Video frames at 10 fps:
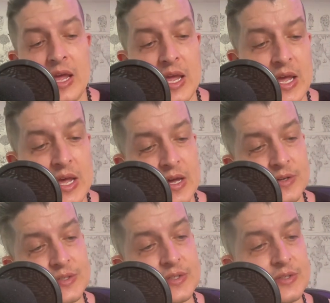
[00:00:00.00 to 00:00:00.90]

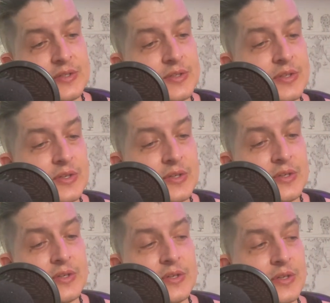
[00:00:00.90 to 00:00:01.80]
And
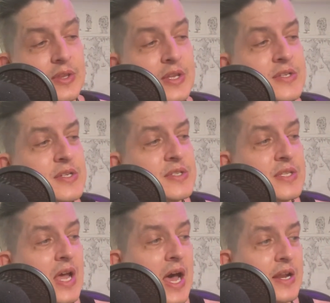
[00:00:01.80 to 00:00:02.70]
this is
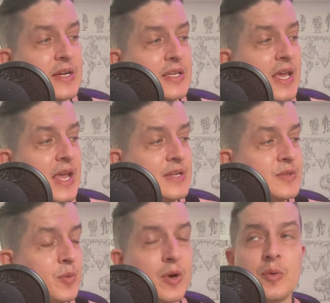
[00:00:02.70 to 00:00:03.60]
not a
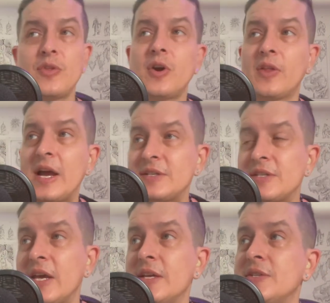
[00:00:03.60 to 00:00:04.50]
case where, with our last
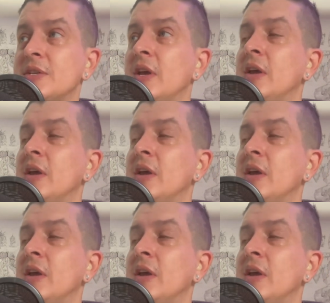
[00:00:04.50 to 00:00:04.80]
case,